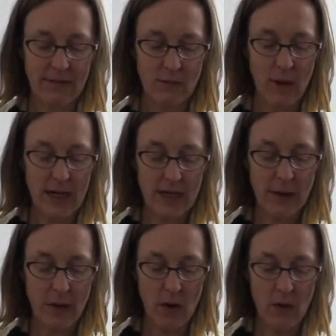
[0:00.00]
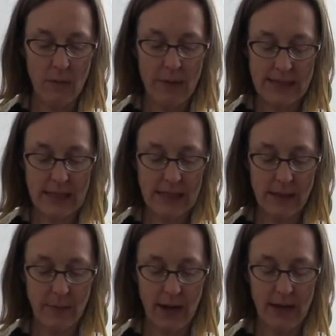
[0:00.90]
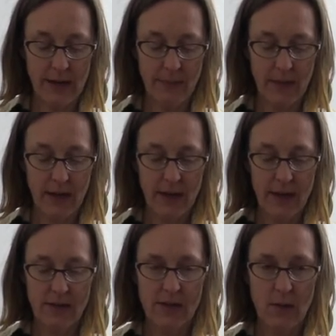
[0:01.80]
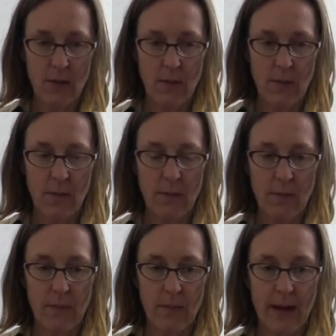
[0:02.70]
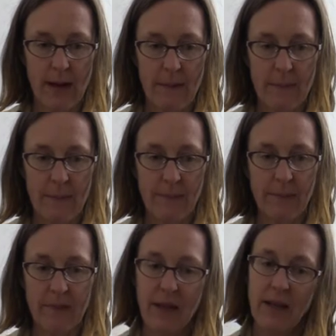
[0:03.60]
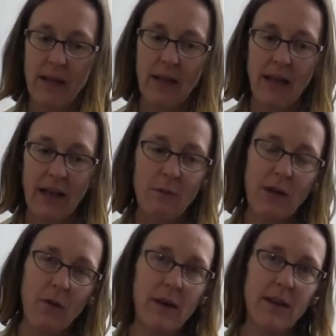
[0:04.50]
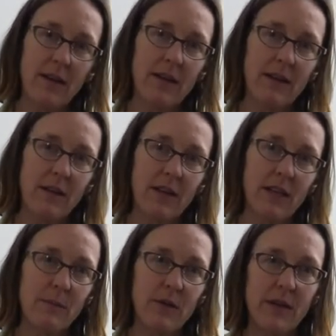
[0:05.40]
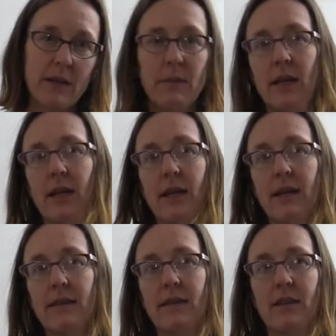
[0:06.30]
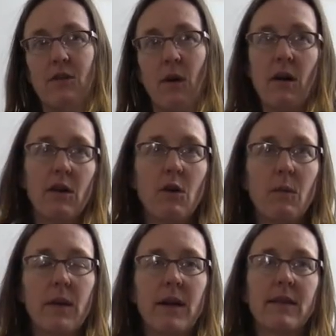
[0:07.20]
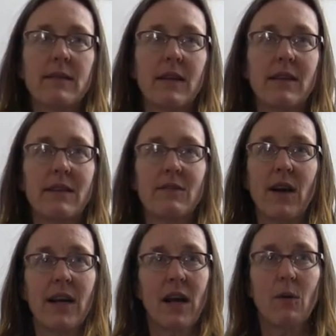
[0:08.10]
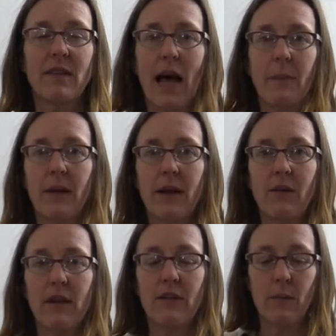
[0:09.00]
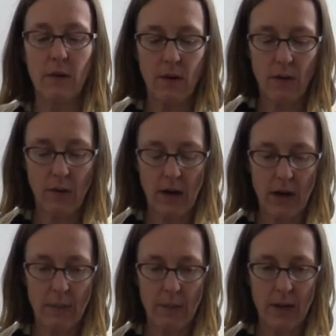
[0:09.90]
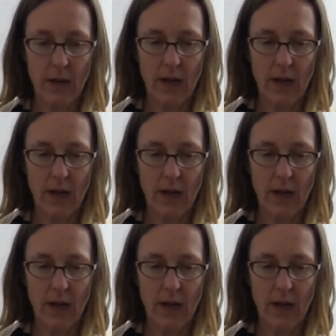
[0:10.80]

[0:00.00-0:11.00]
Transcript: wanting to come home, missing somebody. So um, I've been going to community meetings and to art openings and finding out what's happening in Greensboro. Um,